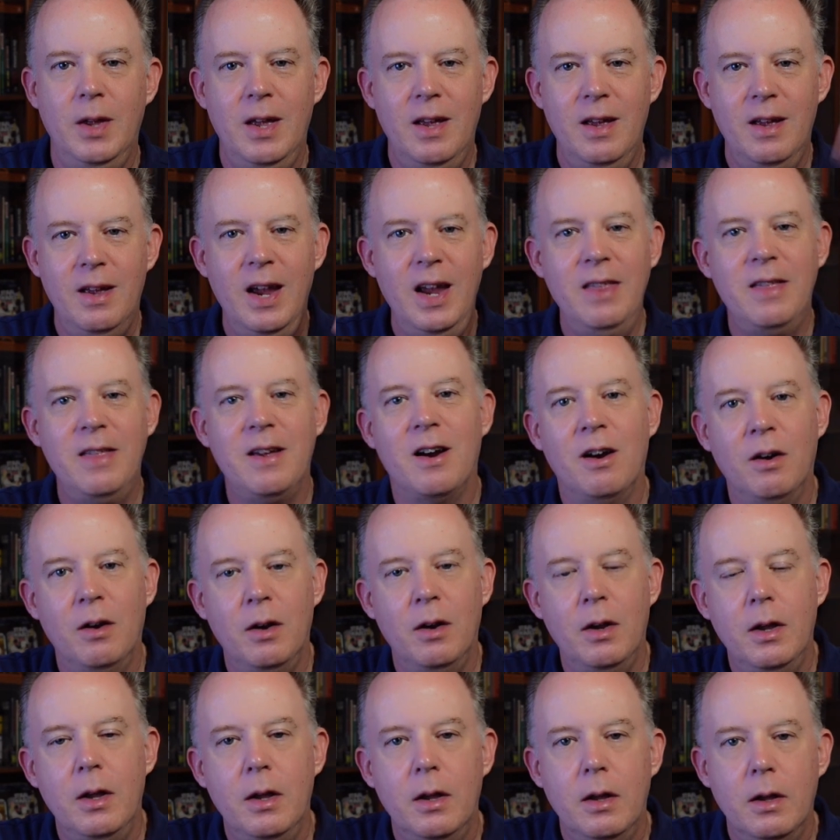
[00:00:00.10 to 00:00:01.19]
Hey there.
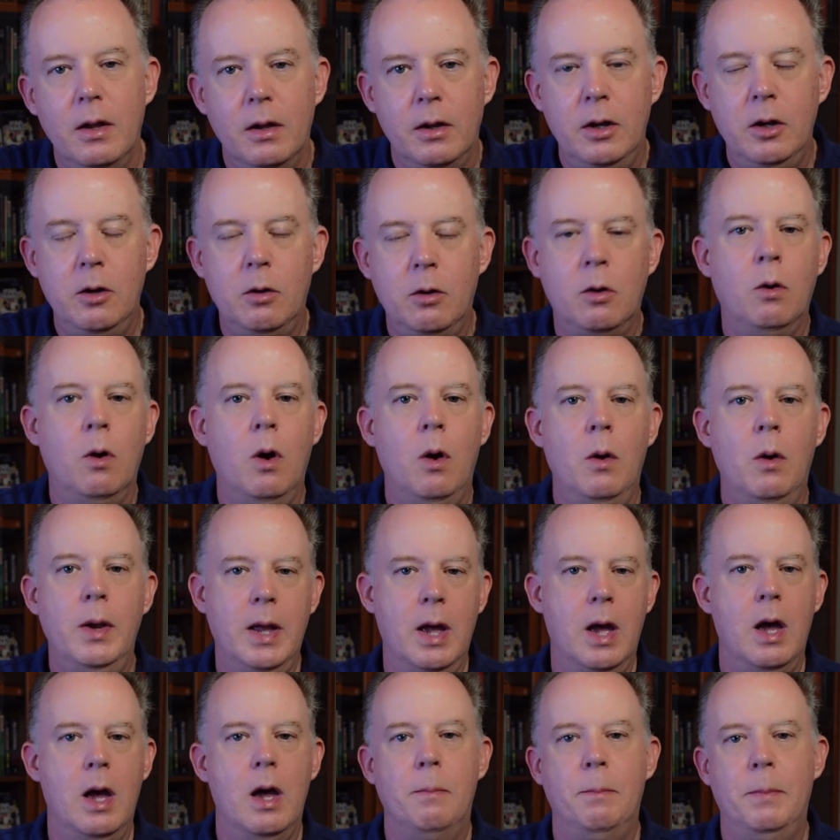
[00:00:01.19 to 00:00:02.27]
Growing
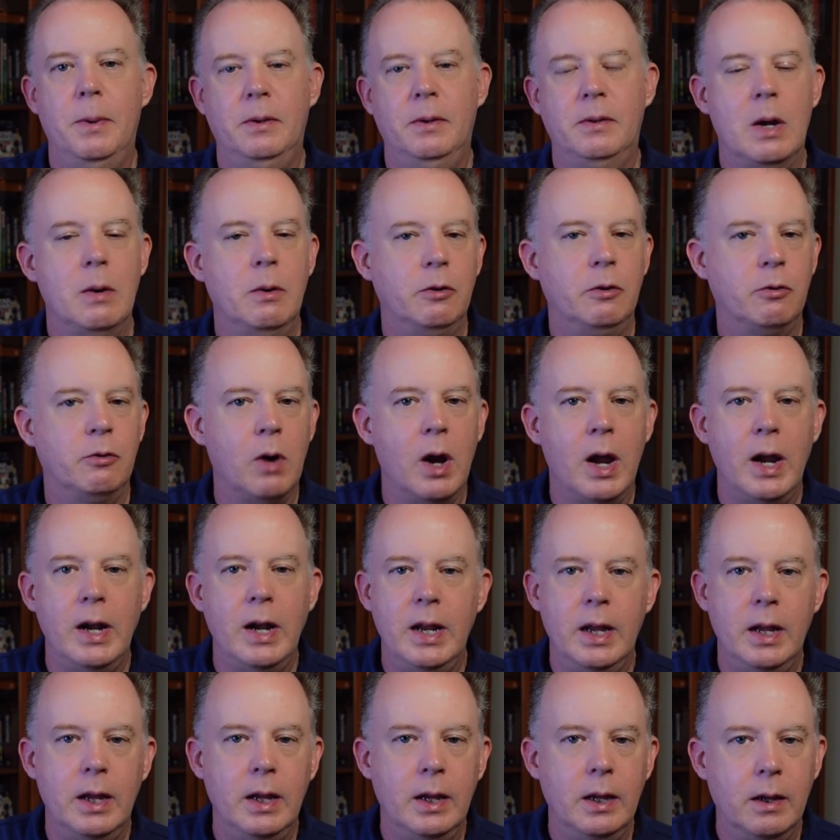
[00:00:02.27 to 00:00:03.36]
up as I was
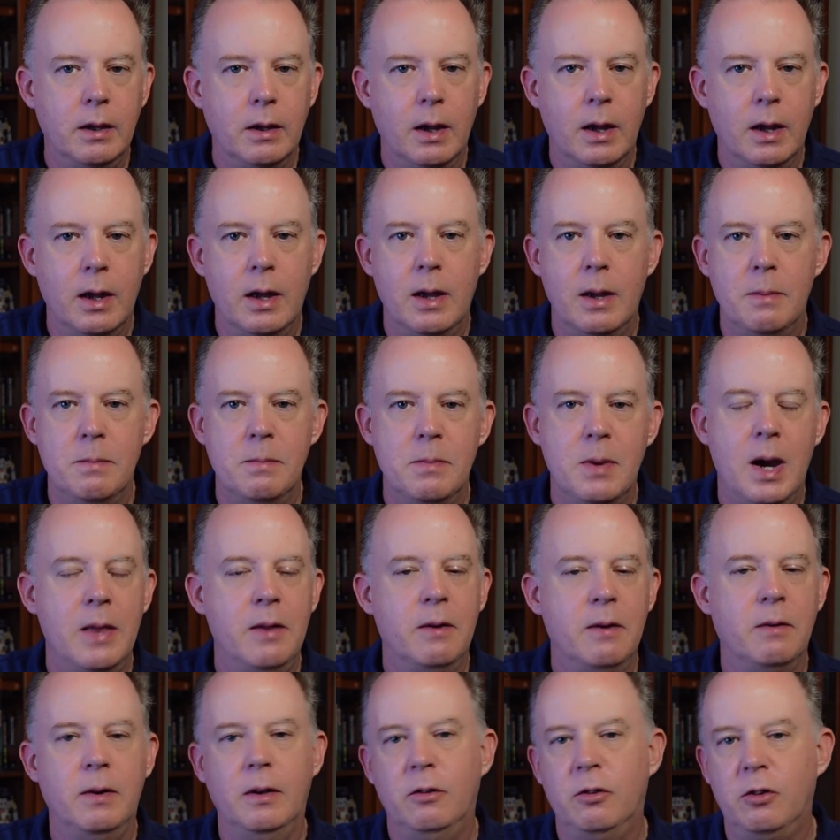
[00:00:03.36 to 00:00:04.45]
writing,
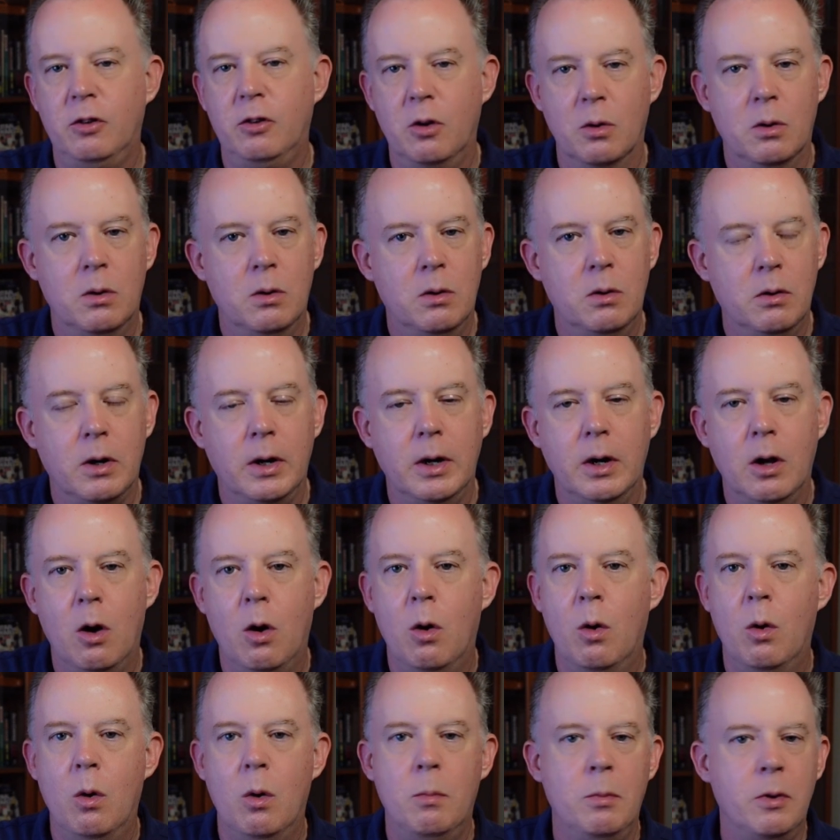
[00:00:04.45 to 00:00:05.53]
either in school or at
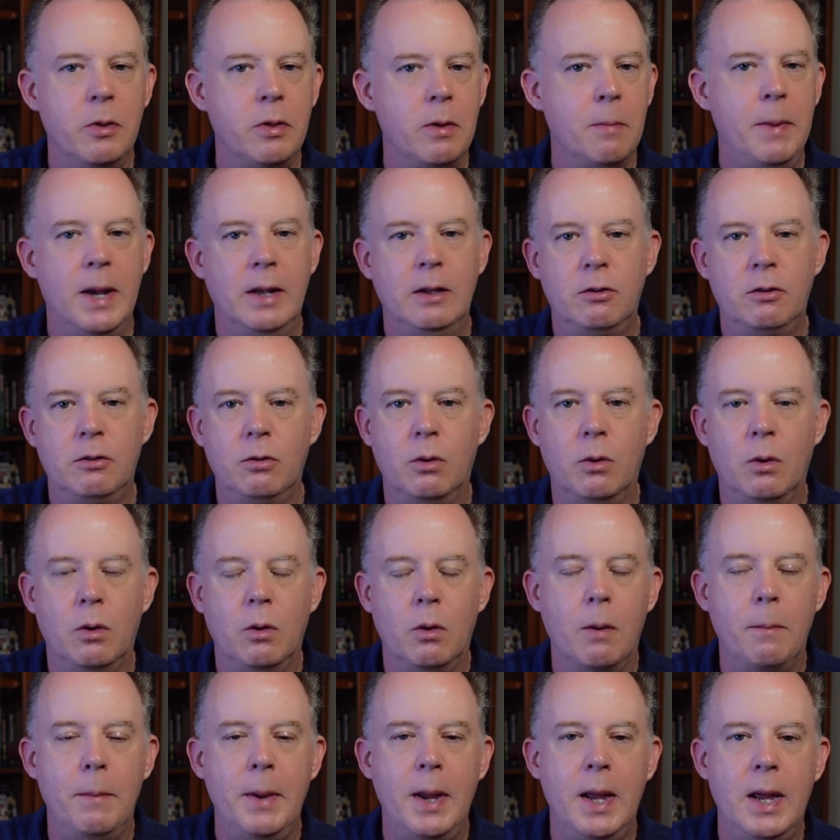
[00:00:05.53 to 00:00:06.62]
home with a pencil or
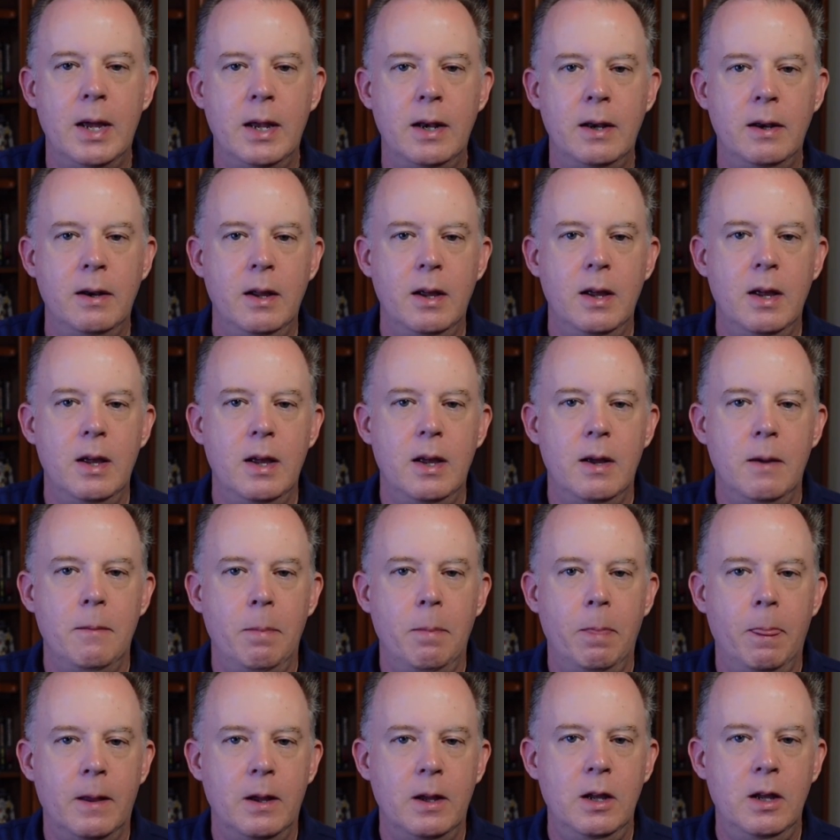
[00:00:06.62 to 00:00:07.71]
a pen,
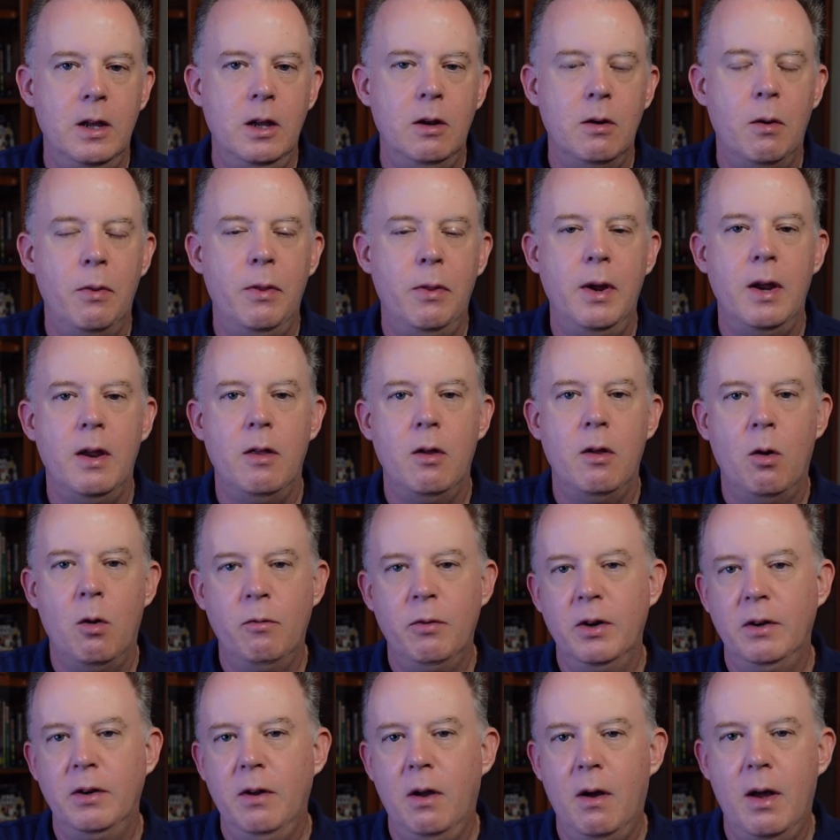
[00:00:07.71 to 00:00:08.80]
that
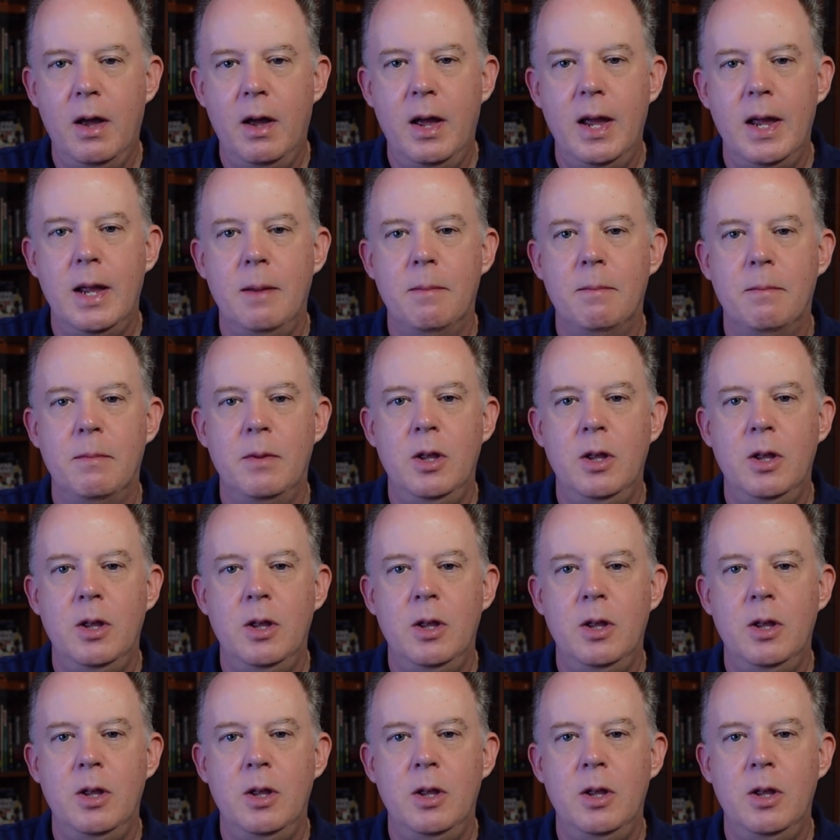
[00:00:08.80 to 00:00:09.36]
over time,